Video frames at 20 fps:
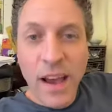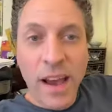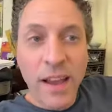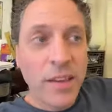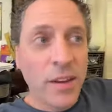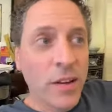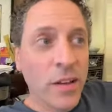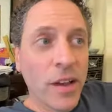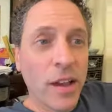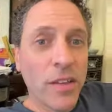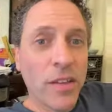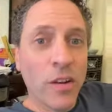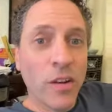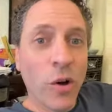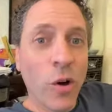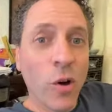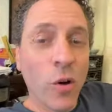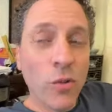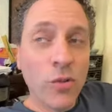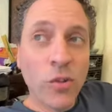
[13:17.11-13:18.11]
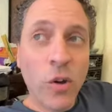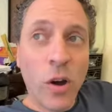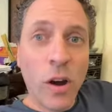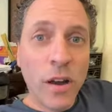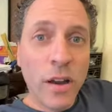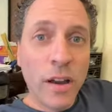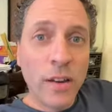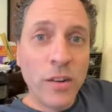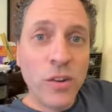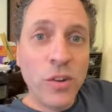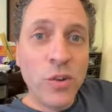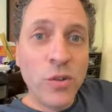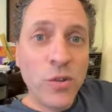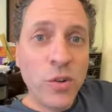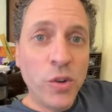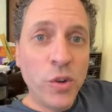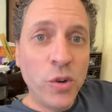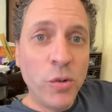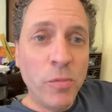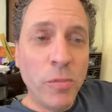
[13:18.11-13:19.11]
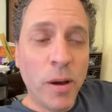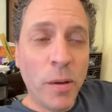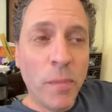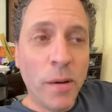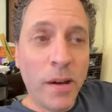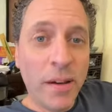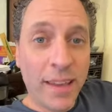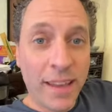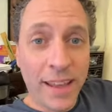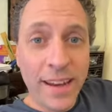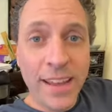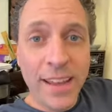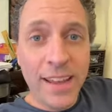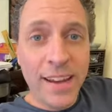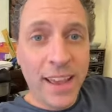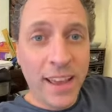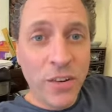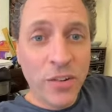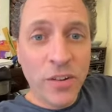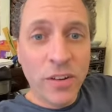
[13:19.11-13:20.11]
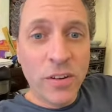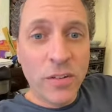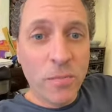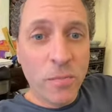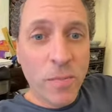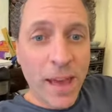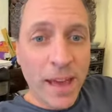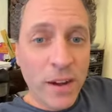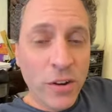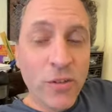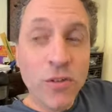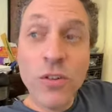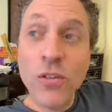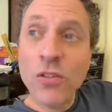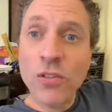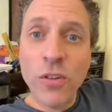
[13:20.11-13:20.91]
I did a whole talk on YouTube about getting an agent and manager.